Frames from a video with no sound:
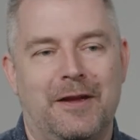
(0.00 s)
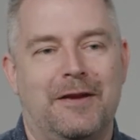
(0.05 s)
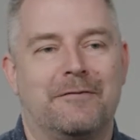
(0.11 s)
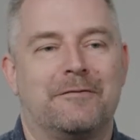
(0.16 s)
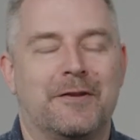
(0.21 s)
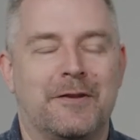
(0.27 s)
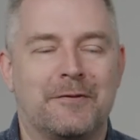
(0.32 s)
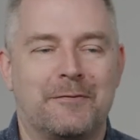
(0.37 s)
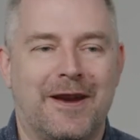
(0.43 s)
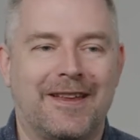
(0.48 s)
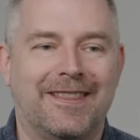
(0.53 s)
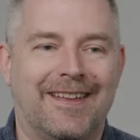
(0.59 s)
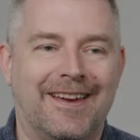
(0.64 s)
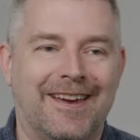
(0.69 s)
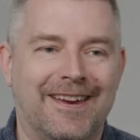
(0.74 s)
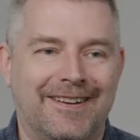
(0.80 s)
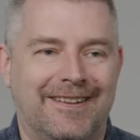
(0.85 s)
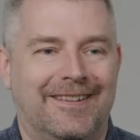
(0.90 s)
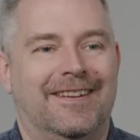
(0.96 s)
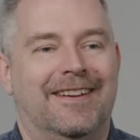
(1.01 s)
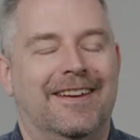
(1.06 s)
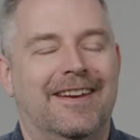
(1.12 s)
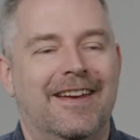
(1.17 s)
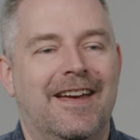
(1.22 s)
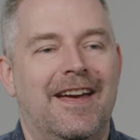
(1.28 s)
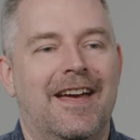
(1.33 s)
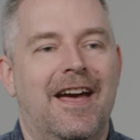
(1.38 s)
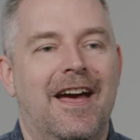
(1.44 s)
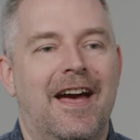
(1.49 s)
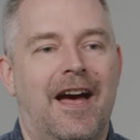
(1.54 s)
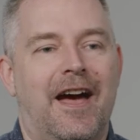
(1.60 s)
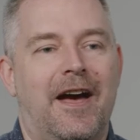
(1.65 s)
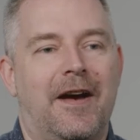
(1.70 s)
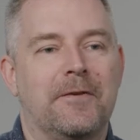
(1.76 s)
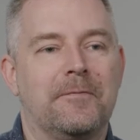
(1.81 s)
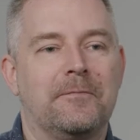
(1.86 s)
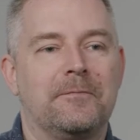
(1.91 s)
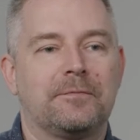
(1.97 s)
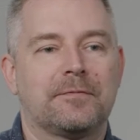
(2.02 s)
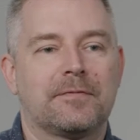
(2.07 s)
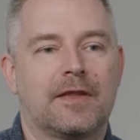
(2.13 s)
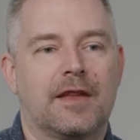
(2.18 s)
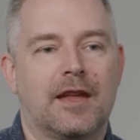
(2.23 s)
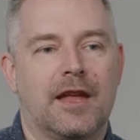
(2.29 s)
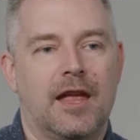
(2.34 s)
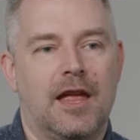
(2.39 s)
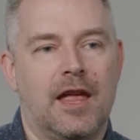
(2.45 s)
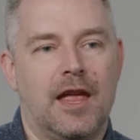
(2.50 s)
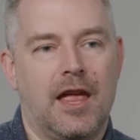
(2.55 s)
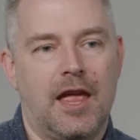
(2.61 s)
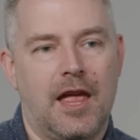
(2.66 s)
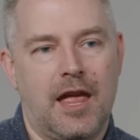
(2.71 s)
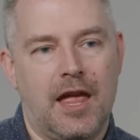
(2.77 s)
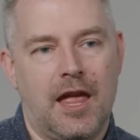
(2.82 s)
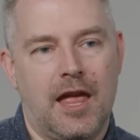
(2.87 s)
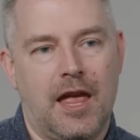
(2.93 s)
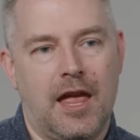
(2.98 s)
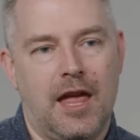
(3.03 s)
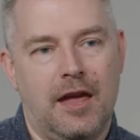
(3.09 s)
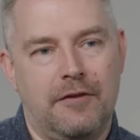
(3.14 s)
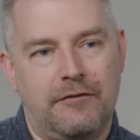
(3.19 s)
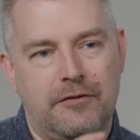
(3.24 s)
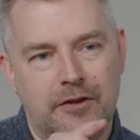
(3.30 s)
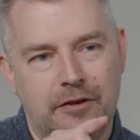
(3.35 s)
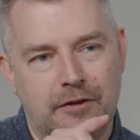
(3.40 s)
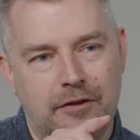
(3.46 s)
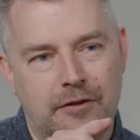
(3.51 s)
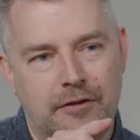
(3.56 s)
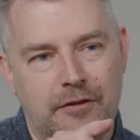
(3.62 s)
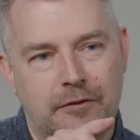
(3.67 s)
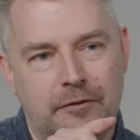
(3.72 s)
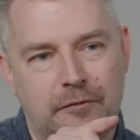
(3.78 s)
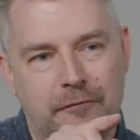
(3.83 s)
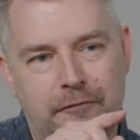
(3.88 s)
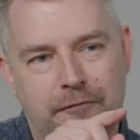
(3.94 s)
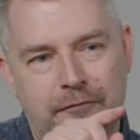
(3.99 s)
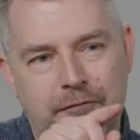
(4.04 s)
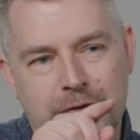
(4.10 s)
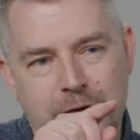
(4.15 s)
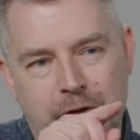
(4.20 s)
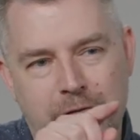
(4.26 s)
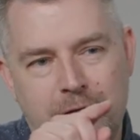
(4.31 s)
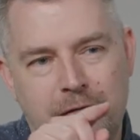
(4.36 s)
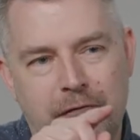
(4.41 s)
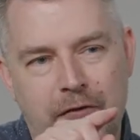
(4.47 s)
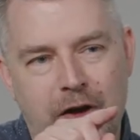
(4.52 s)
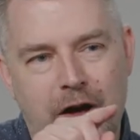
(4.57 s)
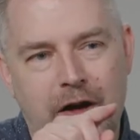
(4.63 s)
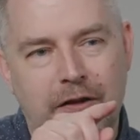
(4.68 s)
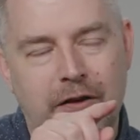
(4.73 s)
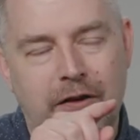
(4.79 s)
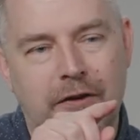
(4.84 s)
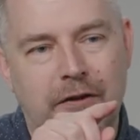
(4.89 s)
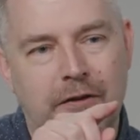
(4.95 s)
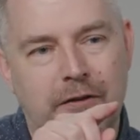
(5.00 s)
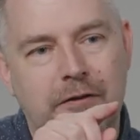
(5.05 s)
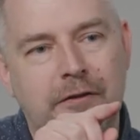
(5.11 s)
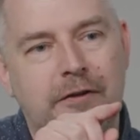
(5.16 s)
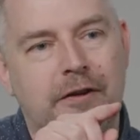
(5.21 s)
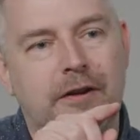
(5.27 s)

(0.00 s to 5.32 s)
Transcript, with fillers: plan for the red line. Um, if you sort of follow